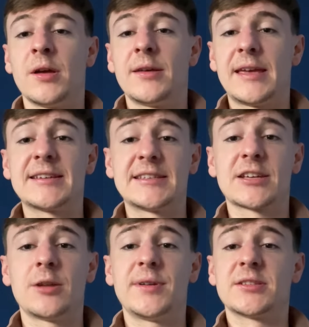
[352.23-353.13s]
Yes, there's
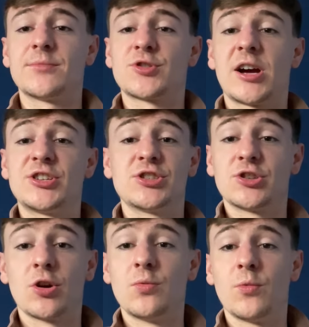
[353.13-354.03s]
going to be some strategies that
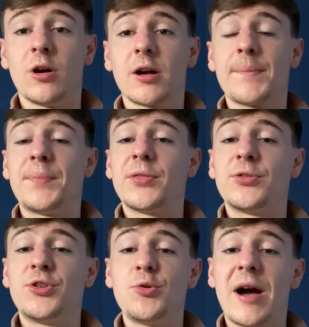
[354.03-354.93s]
don't work, but
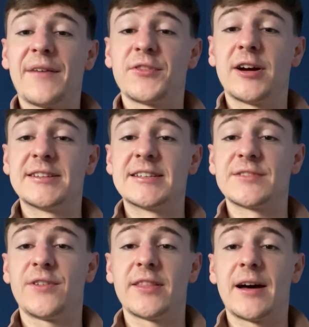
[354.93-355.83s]
you have to
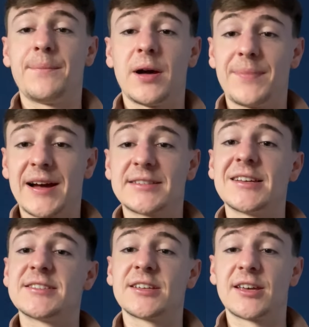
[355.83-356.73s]
identify that by
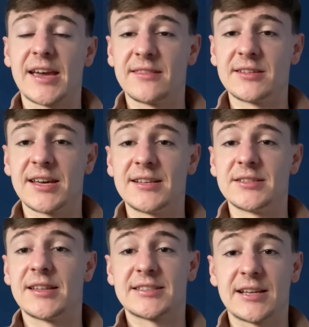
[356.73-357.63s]
backtesting and getting the data,
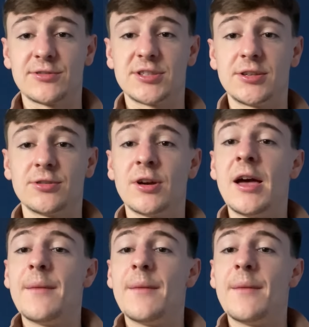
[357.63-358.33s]
and that's down to you.